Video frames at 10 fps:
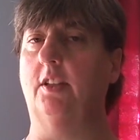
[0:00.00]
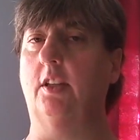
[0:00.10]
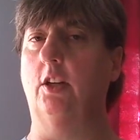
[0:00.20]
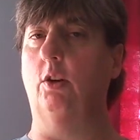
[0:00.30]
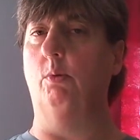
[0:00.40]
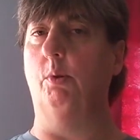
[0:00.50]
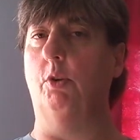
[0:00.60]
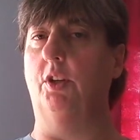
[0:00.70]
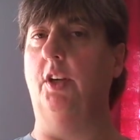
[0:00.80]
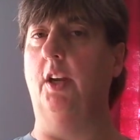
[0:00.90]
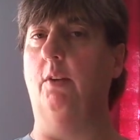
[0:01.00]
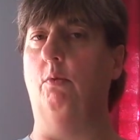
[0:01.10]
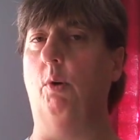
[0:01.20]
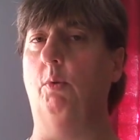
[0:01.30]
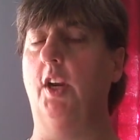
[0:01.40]
still we wouldn't get
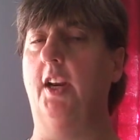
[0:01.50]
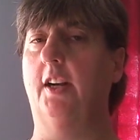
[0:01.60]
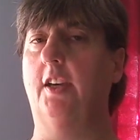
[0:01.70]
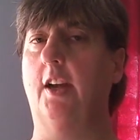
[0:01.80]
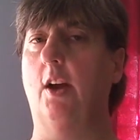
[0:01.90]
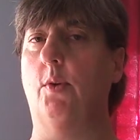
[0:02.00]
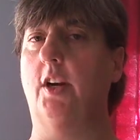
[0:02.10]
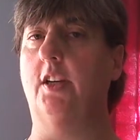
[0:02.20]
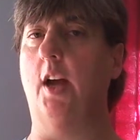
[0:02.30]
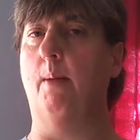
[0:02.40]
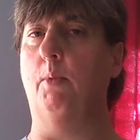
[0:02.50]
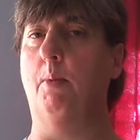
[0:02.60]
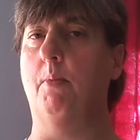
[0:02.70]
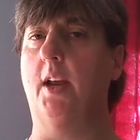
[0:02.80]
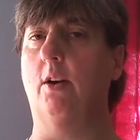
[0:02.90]
where we needed to go in a
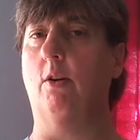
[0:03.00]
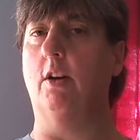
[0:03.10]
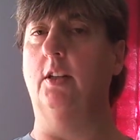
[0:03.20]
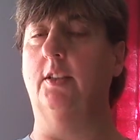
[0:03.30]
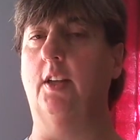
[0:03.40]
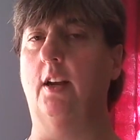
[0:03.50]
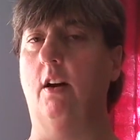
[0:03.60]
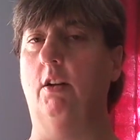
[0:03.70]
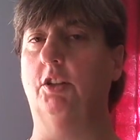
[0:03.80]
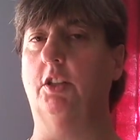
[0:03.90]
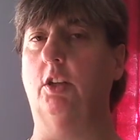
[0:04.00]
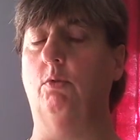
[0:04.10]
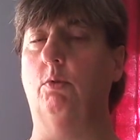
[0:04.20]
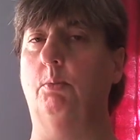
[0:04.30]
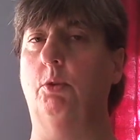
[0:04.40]
timely manner because they all just
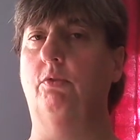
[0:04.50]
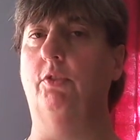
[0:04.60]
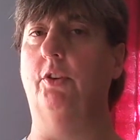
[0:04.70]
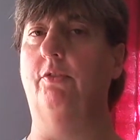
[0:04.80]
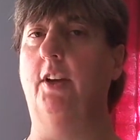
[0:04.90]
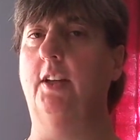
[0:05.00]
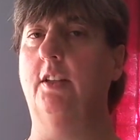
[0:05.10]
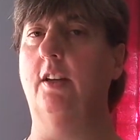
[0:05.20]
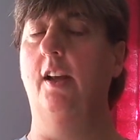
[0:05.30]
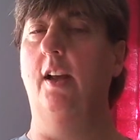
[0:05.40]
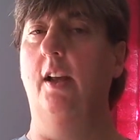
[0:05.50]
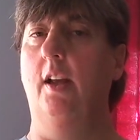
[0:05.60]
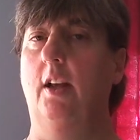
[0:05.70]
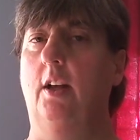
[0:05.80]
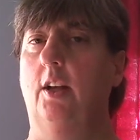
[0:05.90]
don't want to move very fast.
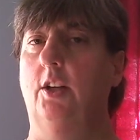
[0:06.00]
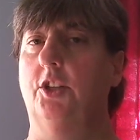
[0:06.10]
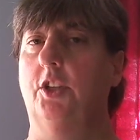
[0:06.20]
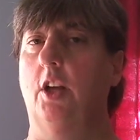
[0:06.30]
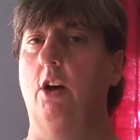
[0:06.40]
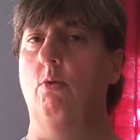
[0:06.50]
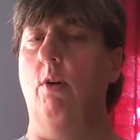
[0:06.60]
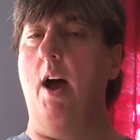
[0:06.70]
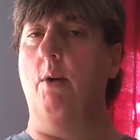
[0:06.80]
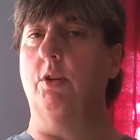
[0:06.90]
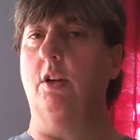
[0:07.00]
So I